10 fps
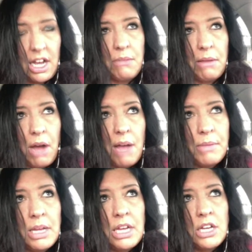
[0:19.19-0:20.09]
And my
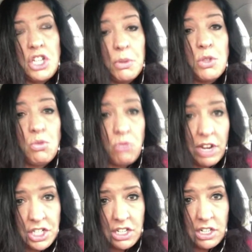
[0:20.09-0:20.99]
mom, she was
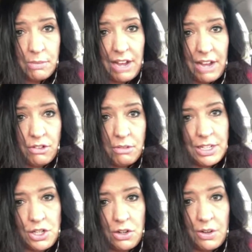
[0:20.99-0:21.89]
rushing to go to the bathroom
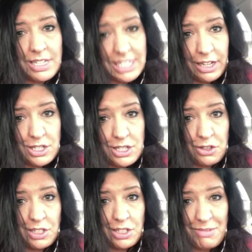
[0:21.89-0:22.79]
because, you know, as little kids do,
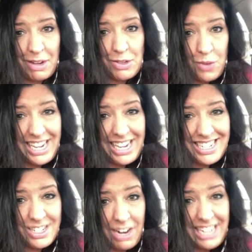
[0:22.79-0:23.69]
you sometimes wait
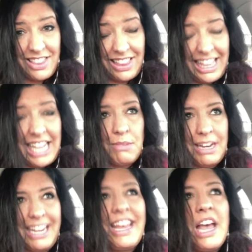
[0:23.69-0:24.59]
right to the last minute.